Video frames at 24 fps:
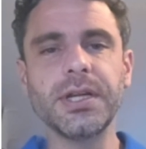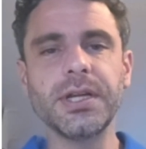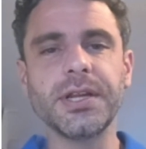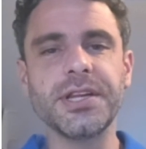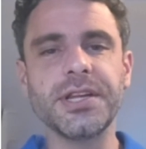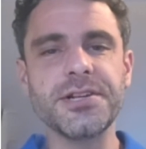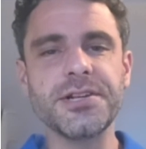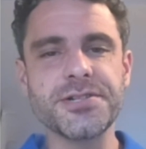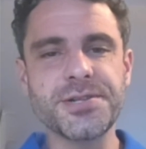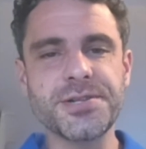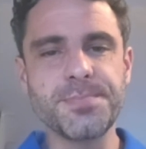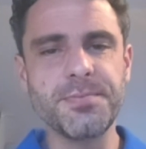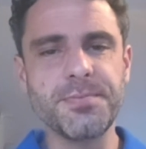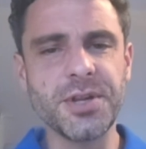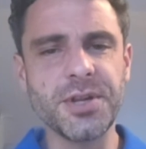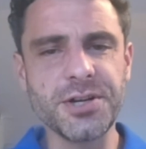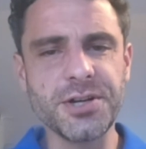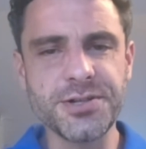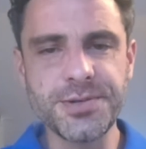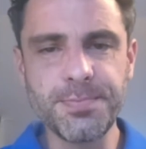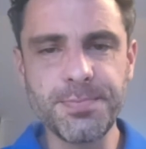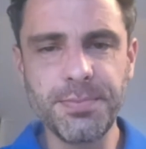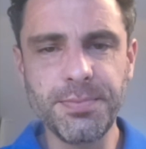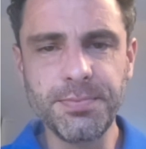there's
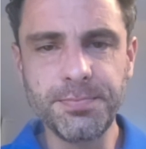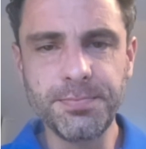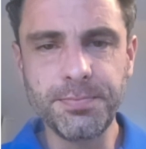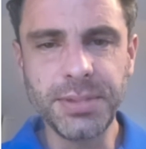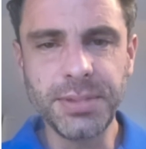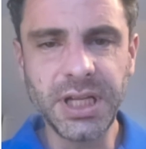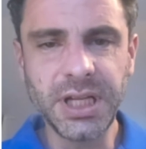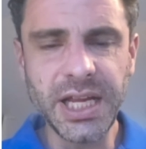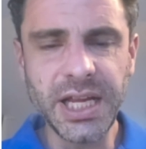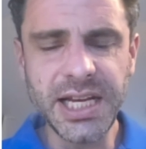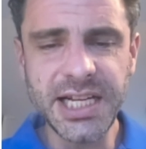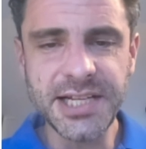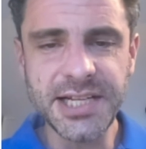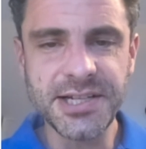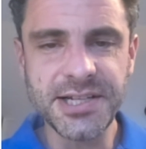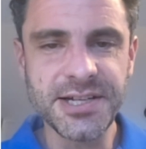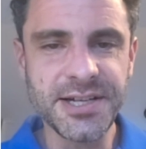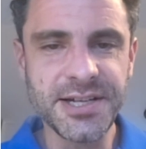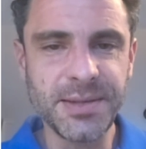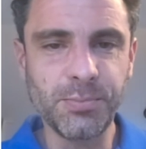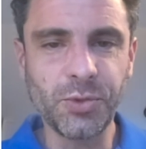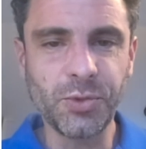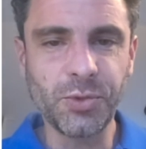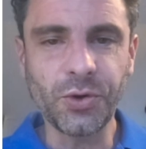plenty of
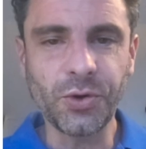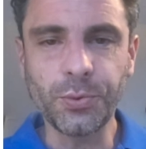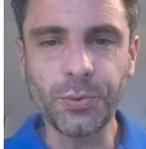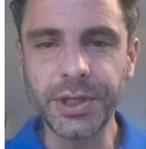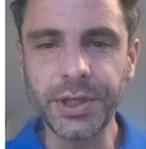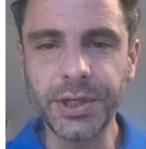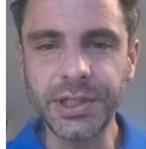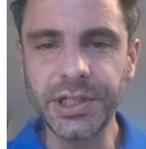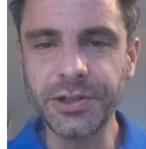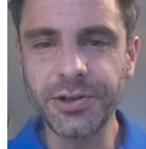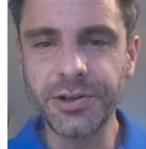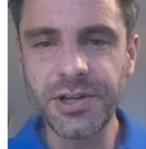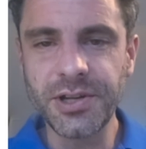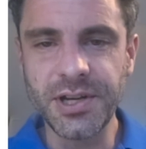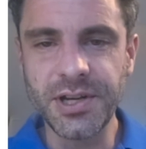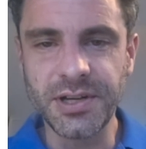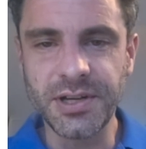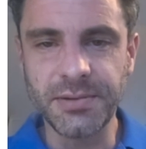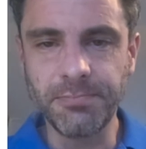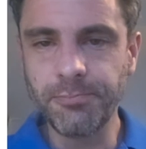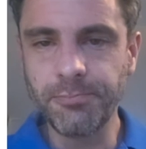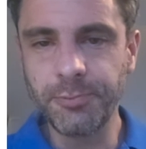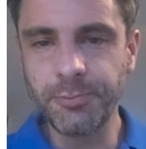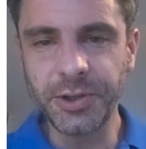times when you
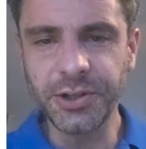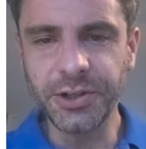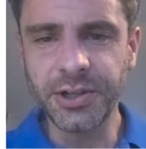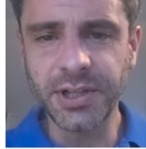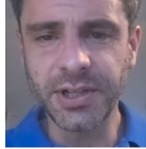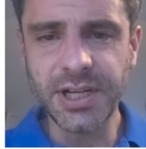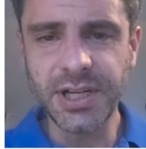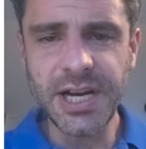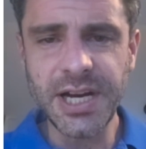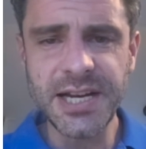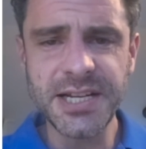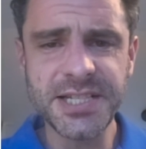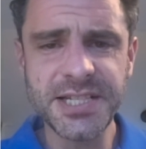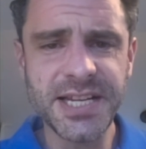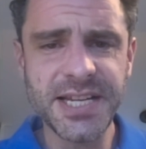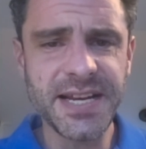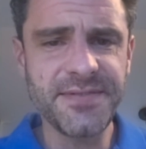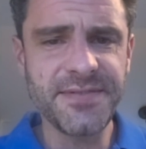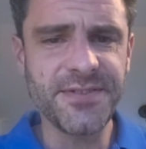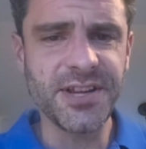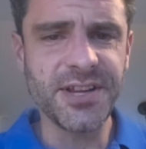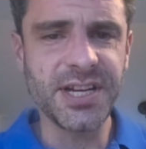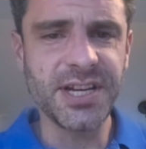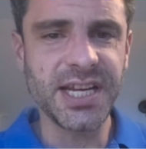can kind of
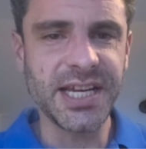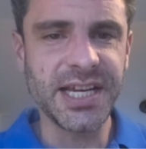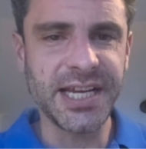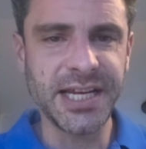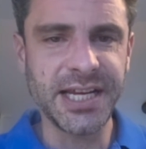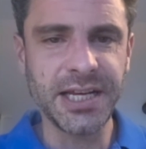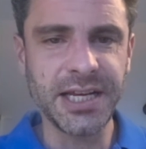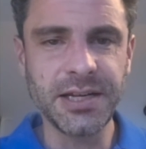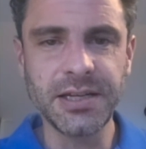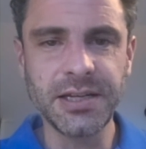save the day